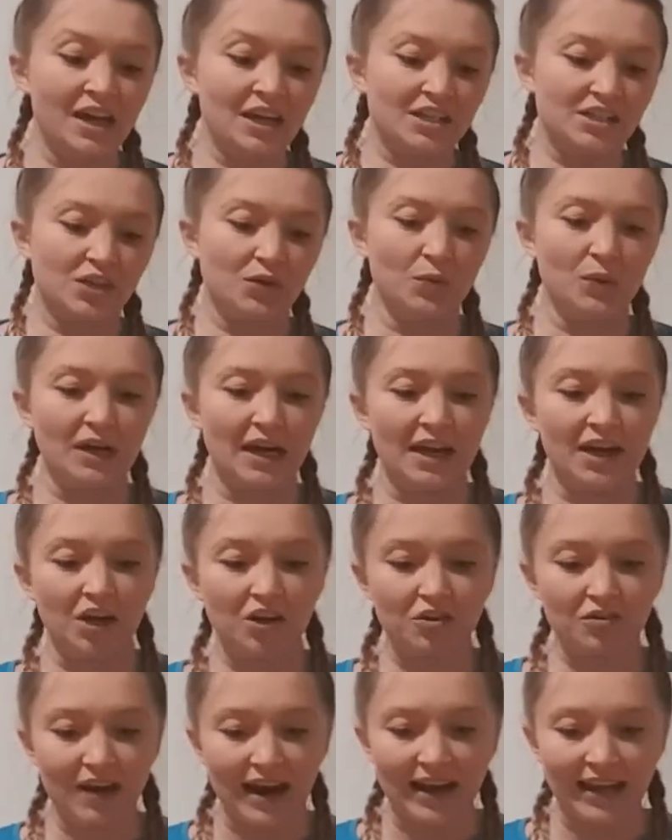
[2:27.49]
So we're going to
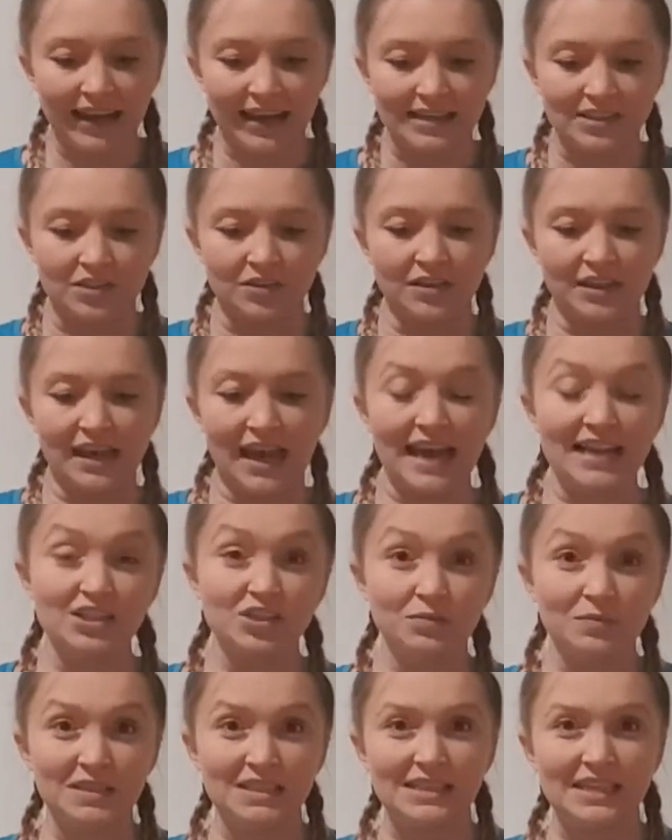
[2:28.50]
crack it on the edge of
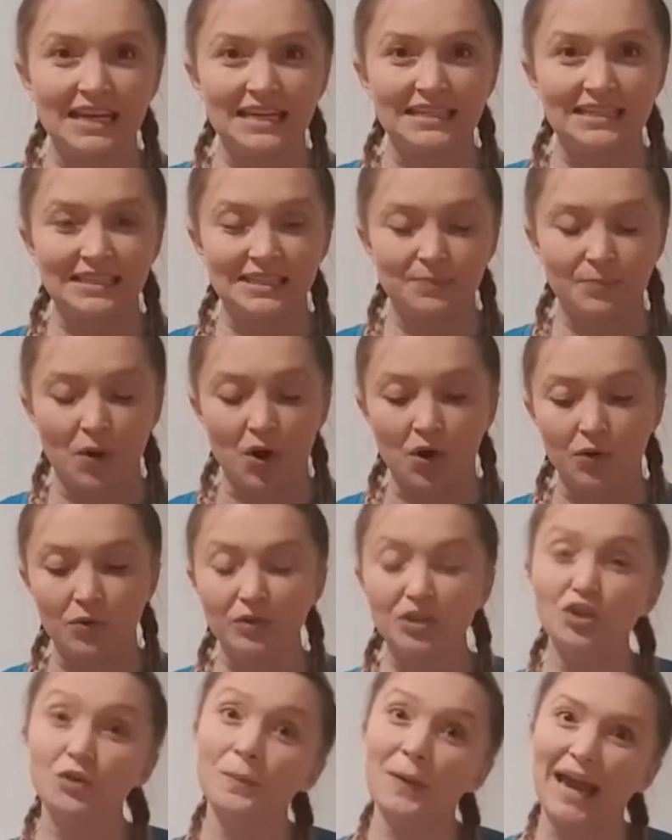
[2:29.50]
Miss Daisy's
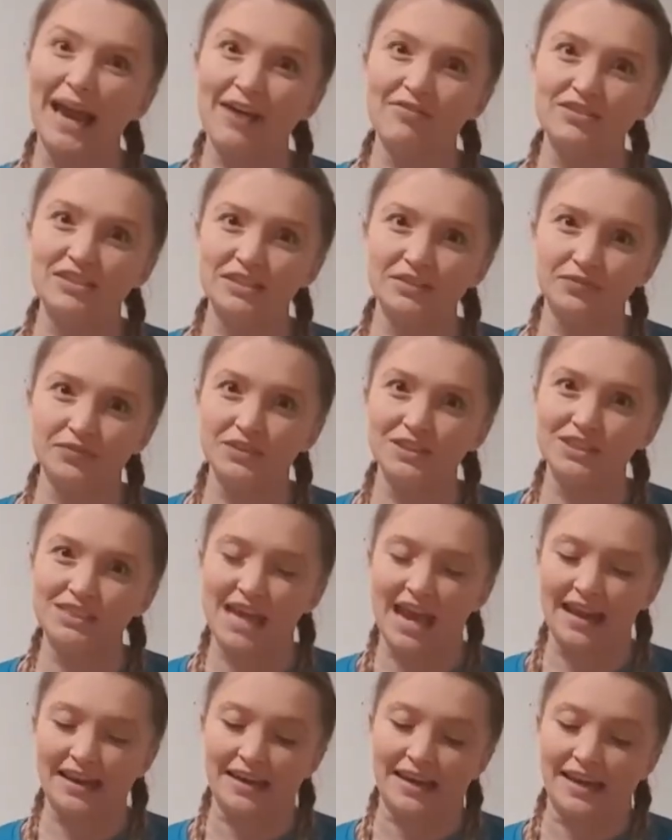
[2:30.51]
bowl. You might have a different
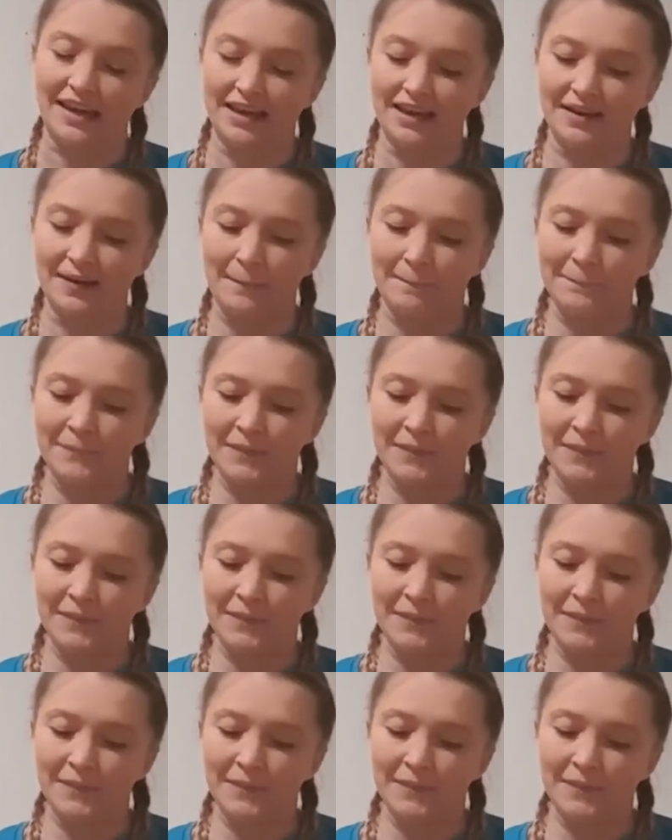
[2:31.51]
technique,